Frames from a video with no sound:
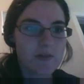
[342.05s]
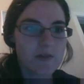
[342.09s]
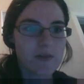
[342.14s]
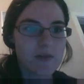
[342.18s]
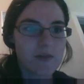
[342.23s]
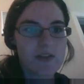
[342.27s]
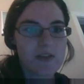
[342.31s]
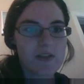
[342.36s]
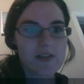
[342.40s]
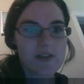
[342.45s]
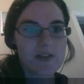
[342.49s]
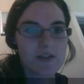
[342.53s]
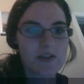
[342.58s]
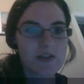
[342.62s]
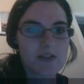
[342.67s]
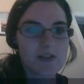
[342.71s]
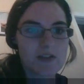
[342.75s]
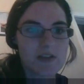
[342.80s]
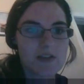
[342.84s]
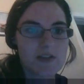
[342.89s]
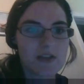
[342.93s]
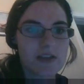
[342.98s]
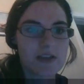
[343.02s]
The researchers
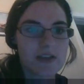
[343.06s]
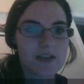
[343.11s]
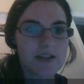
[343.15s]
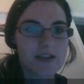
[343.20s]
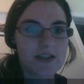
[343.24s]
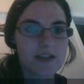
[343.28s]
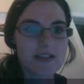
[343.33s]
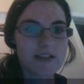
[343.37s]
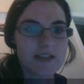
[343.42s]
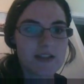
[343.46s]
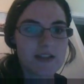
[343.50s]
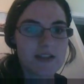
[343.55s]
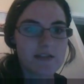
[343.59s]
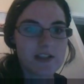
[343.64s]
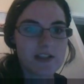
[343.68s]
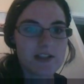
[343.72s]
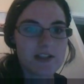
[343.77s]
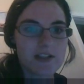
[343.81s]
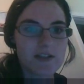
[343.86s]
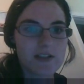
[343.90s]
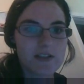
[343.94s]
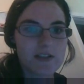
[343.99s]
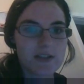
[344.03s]
took the list of
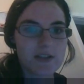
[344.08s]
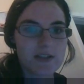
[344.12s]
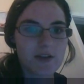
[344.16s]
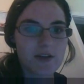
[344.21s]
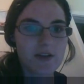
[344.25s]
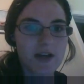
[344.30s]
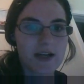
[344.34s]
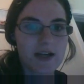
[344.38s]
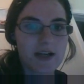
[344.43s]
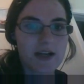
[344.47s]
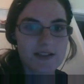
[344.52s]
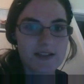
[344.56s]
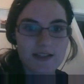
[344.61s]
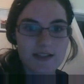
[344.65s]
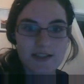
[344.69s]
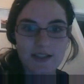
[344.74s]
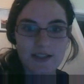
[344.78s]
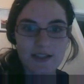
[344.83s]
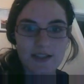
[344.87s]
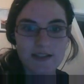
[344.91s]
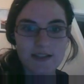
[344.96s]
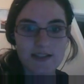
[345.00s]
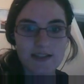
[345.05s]
registered Democrats and
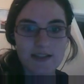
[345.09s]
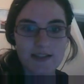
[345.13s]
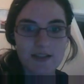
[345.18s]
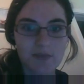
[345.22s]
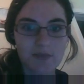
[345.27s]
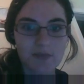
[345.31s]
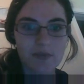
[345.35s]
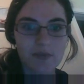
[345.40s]
selected a simple